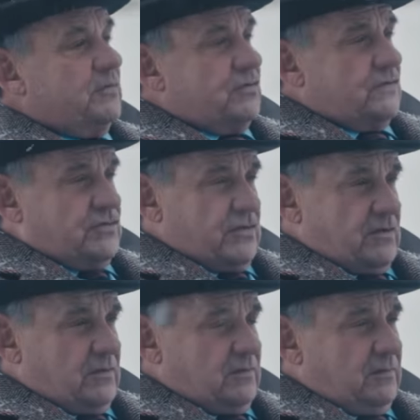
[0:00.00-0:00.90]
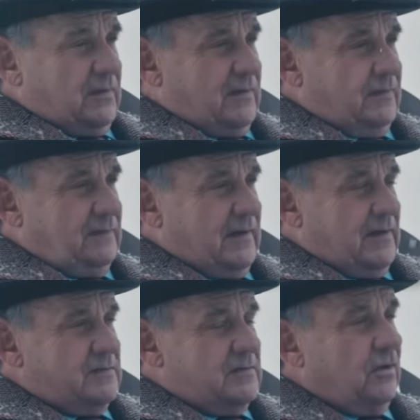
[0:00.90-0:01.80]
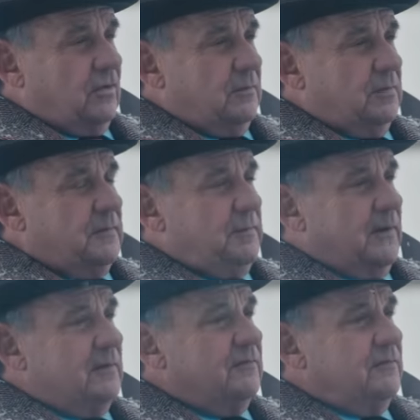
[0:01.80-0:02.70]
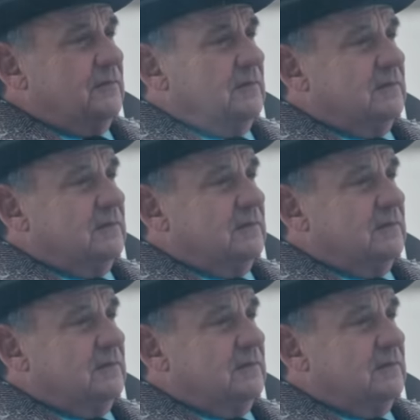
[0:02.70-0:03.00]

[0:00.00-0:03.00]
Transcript: Georgiou dies horribly painful